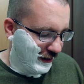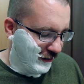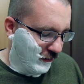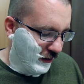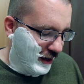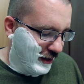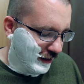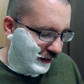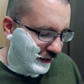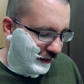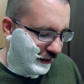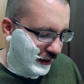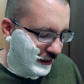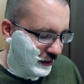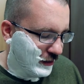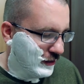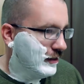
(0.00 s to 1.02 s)
Well,
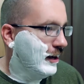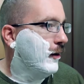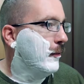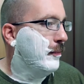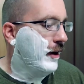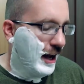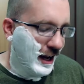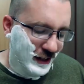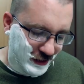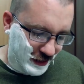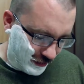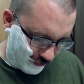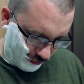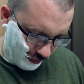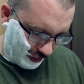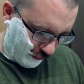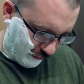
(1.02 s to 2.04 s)
that turned out positive really